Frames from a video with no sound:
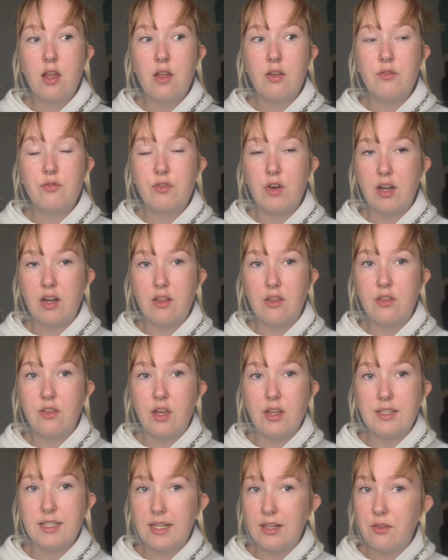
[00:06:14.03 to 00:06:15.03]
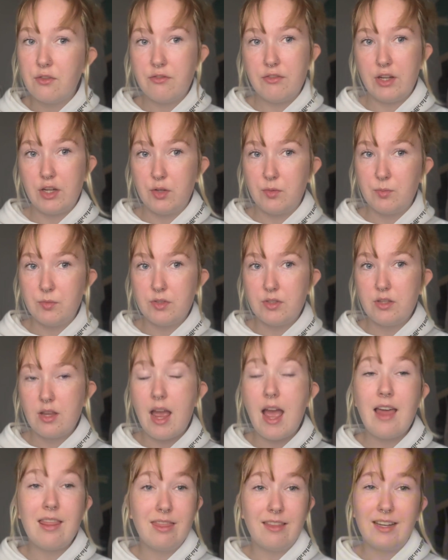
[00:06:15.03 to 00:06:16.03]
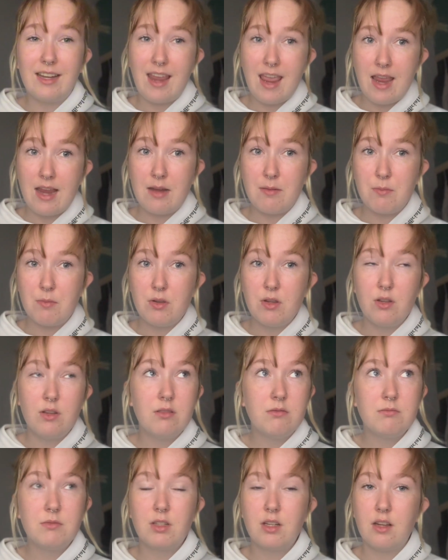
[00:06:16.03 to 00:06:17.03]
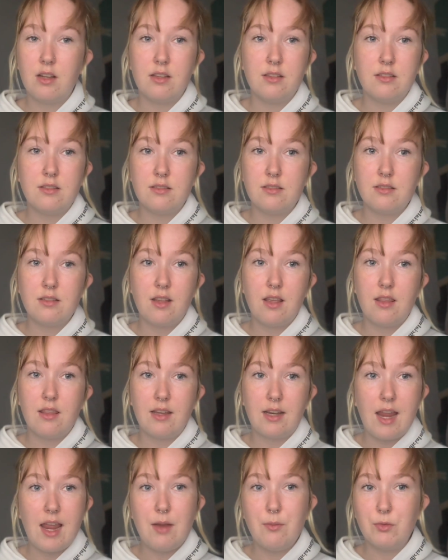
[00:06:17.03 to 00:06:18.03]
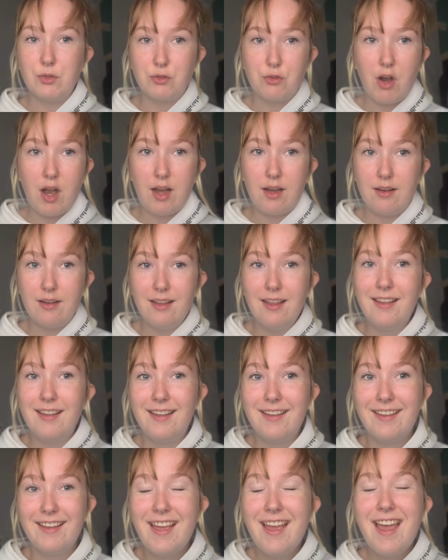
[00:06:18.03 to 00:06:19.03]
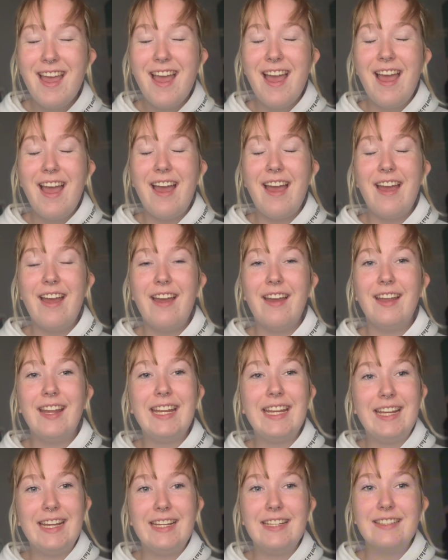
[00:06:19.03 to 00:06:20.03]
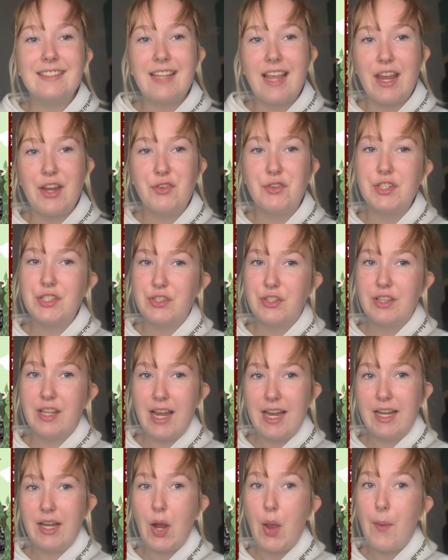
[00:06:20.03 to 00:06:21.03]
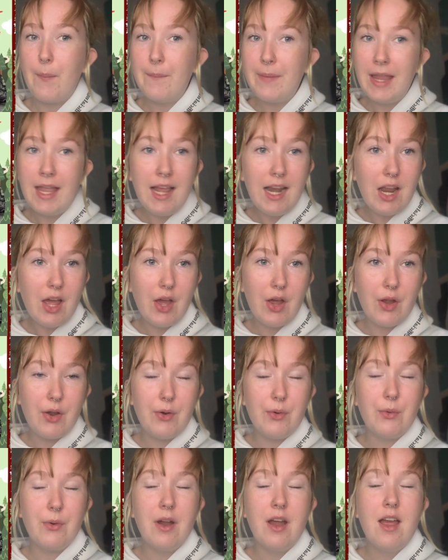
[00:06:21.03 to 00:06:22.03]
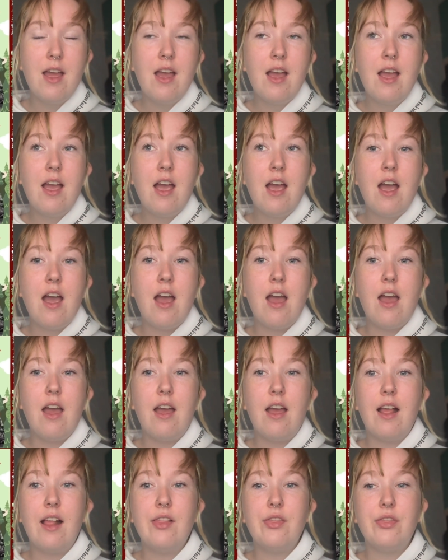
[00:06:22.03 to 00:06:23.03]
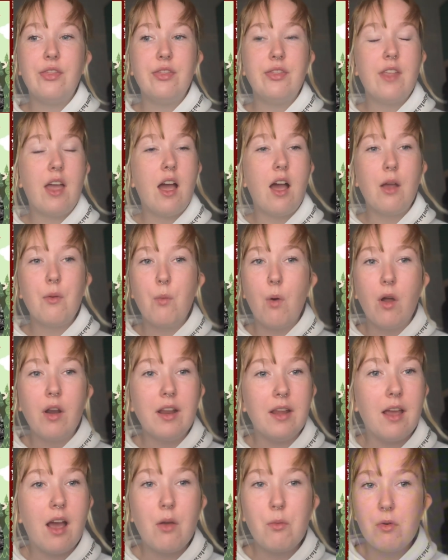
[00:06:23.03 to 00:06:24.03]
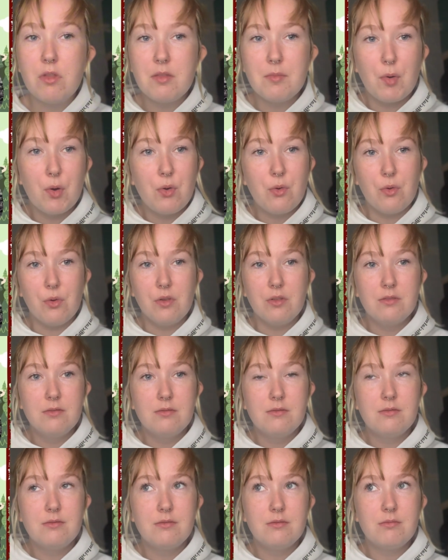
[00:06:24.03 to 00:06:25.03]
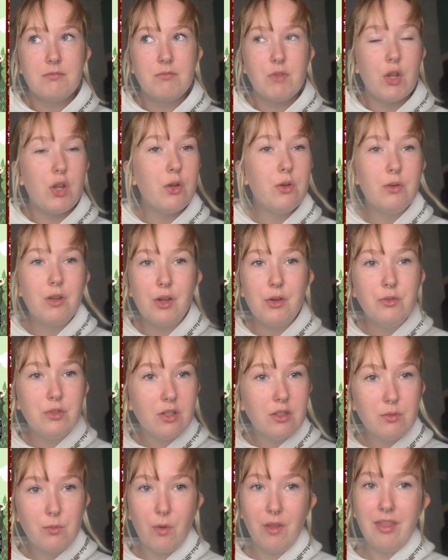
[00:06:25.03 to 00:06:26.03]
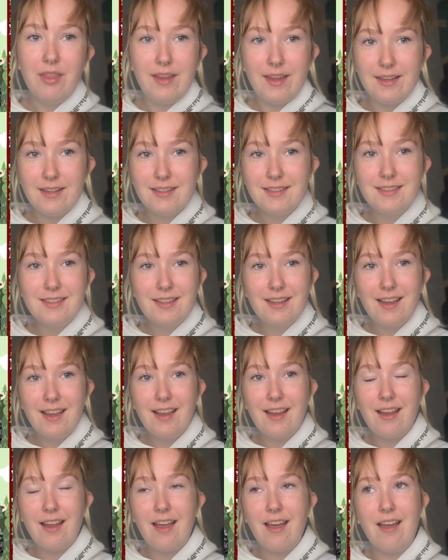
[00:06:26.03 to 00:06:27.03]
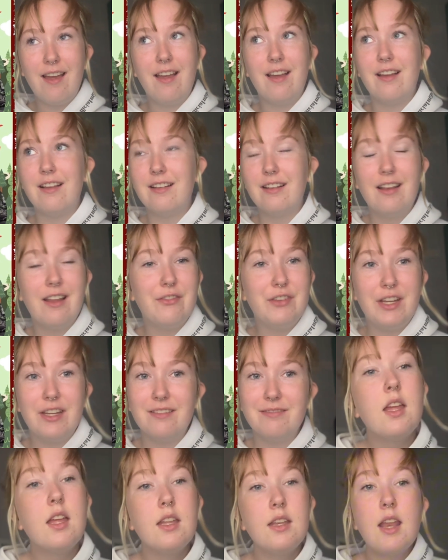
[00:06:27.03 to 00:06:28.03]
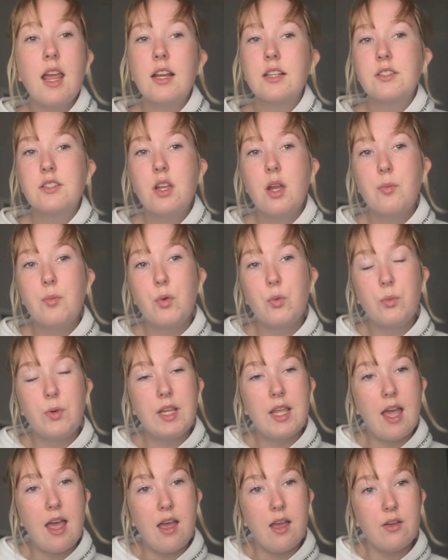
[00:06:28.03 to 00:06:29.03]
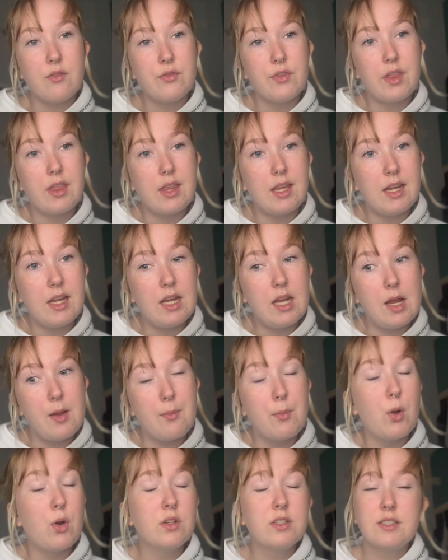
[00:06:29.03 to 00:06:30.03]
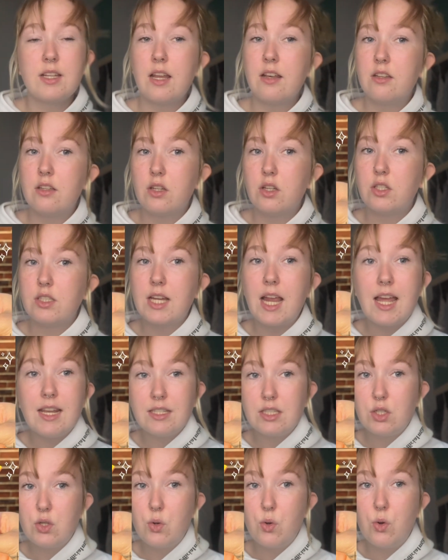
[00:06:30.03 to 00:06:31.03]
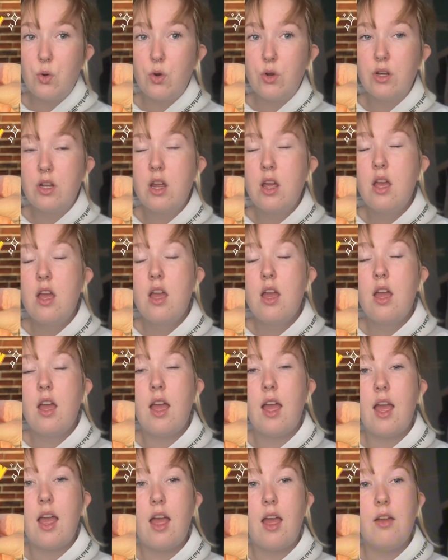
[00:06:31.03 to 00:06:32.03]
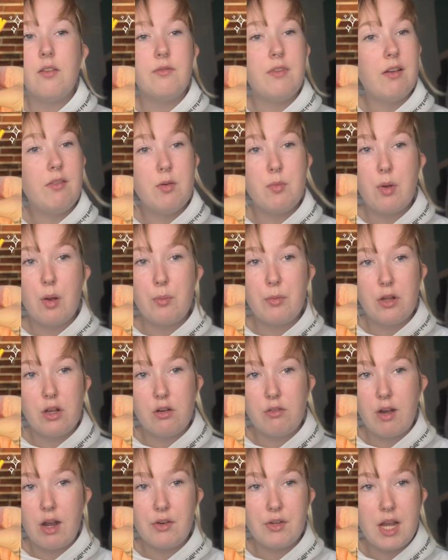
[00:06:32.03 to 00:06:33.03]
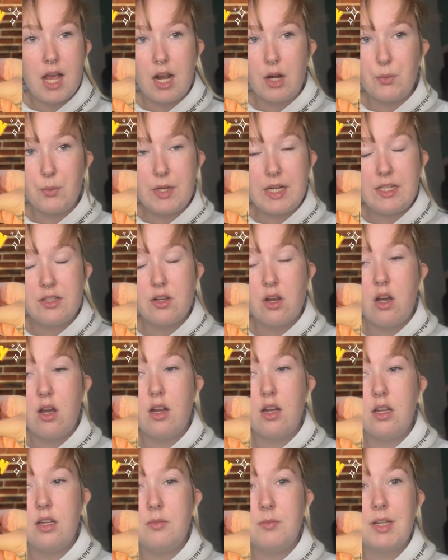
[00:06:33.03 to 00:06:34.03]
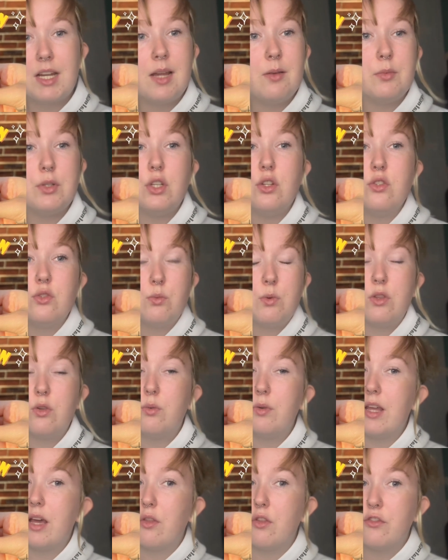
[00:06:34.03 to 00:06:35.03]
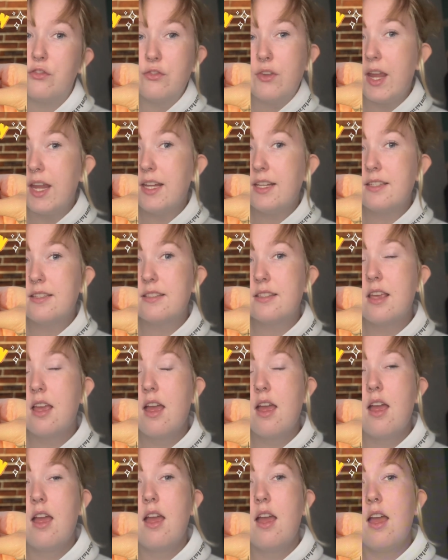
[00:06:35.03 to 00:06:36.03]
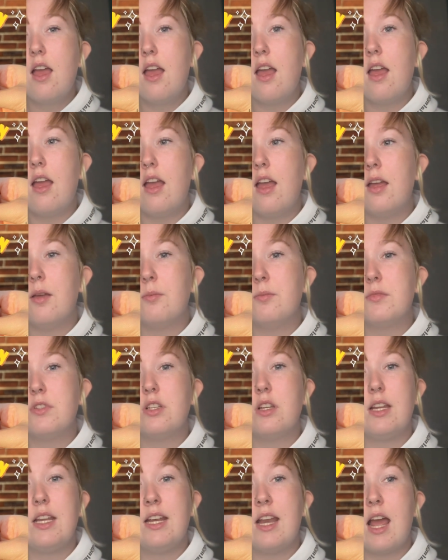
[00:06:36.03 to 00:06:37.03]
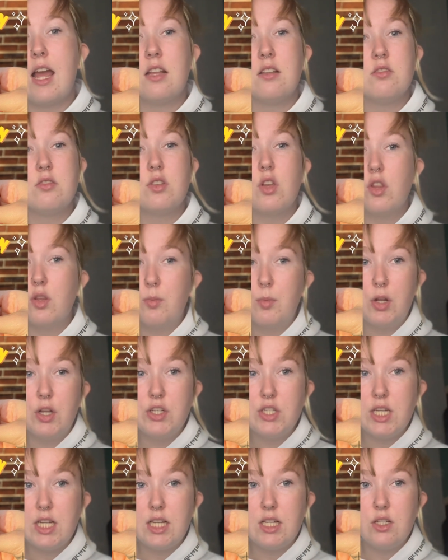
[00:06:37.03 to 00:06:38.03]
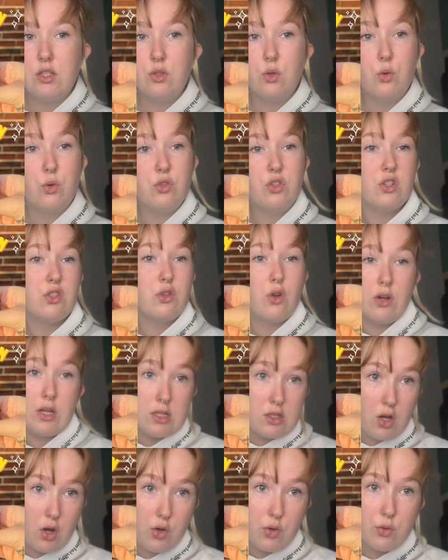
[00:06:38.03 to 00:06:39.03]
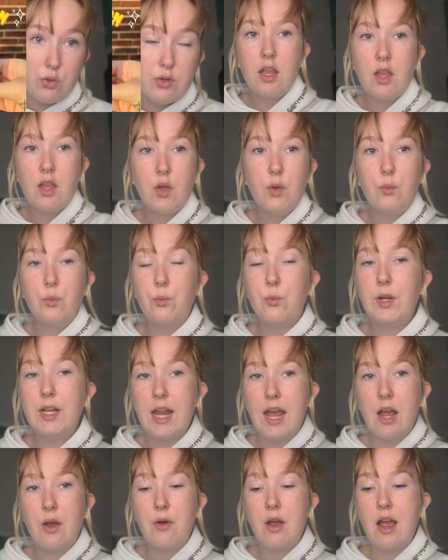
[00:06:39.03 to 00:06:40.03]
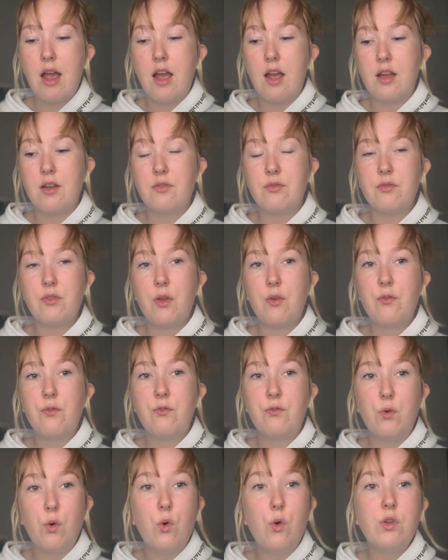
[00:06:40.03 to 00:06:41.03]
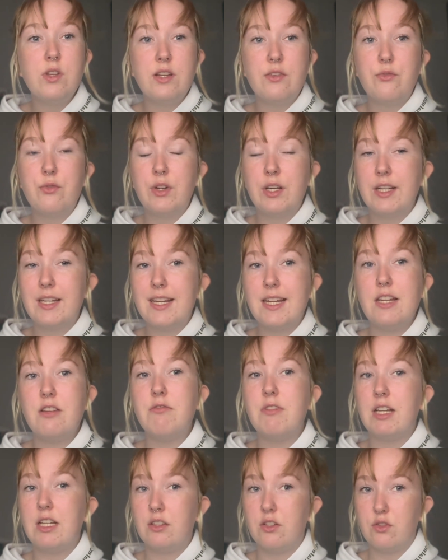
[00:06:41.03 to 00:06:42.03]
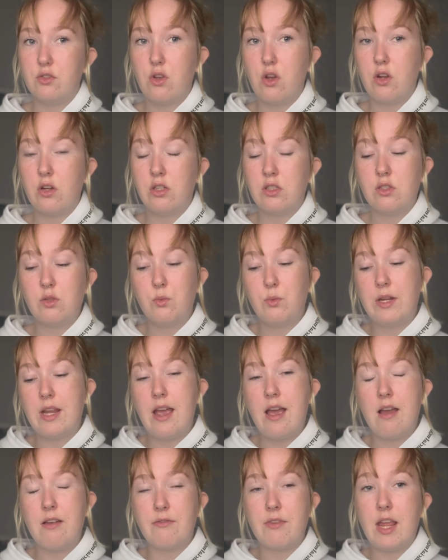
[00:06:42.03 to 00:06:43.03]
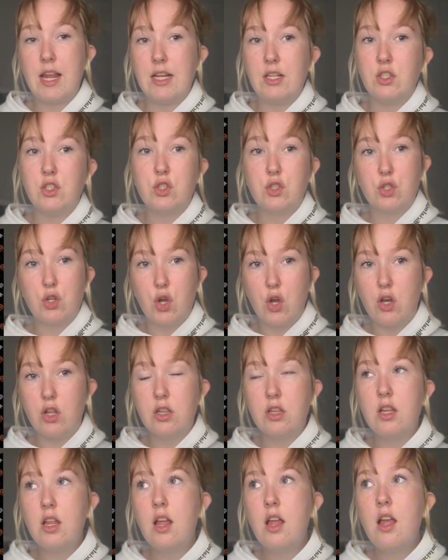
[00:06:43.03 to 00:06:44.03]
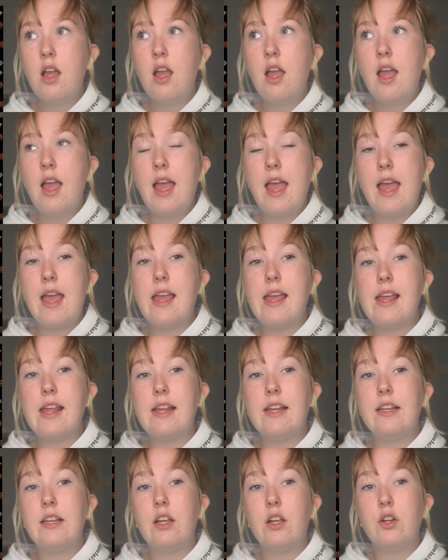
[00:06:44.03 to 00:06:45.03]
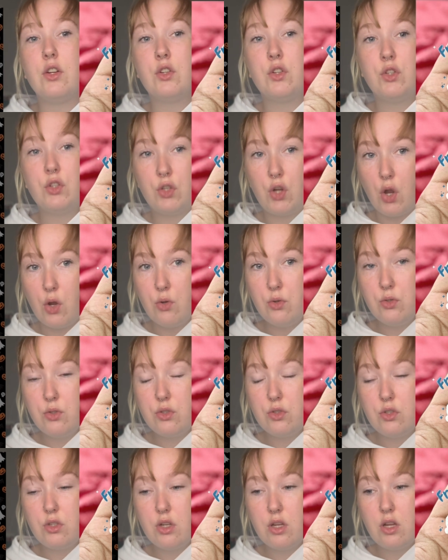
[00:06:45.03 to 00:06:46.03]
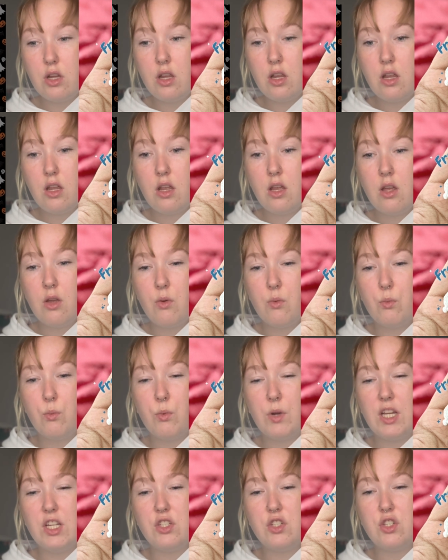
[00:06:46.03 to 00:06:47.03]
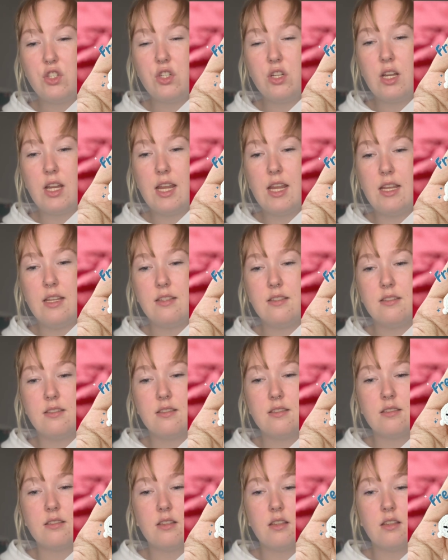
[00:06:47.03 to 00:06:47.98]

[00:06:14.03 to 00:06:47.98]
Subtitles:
Friday the 13th films and the game, because the game was great, it is a Crystal Lake pillow. I want it. I want them all. Who doesn't want this? Love it. Next up we have the bog standard candy corn, very popular around Halloween time, can be used with or without the face, to enhance other plushies or just on its own. We now have 4 different keyring designs. We have a skull, a ghost, which is,